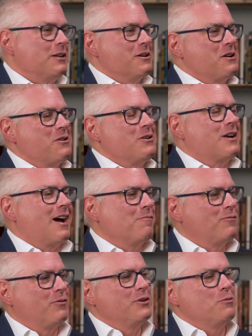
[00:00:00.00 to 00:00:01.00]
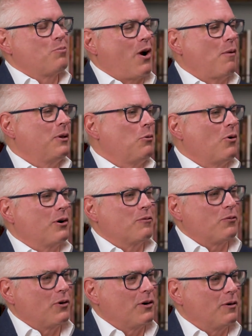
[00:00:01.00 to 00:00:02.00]
You probably worked
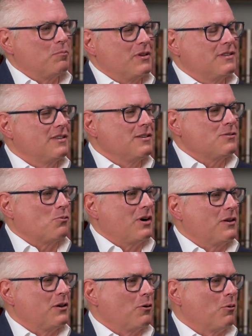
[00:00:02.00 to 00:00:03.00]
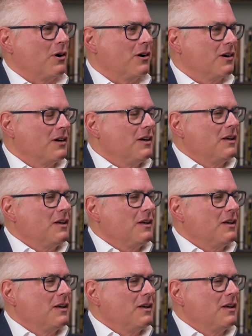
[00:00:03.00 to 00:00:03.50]
for a business where there were